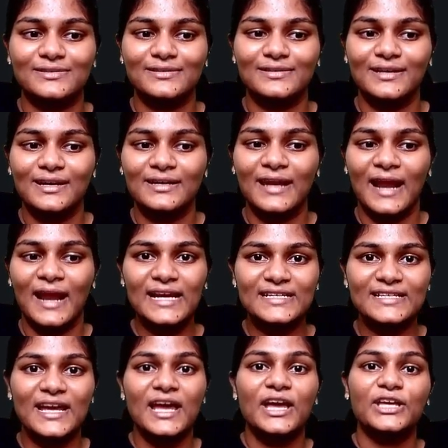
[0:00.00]
right?
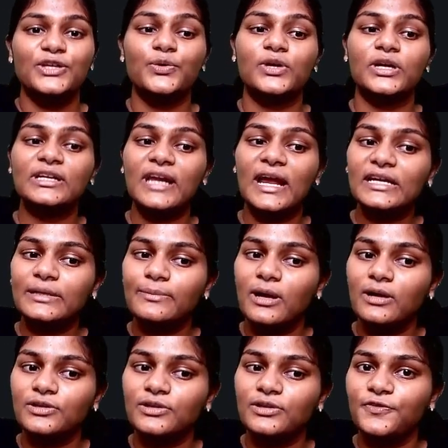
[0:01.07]
You can write about the
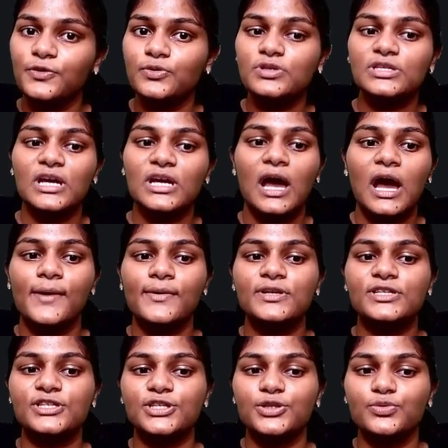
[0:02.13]
fuse, how it's
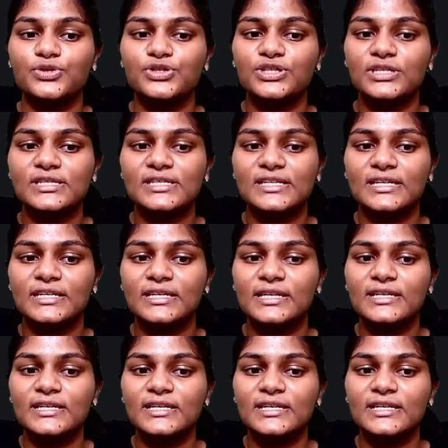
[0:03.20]
used in series.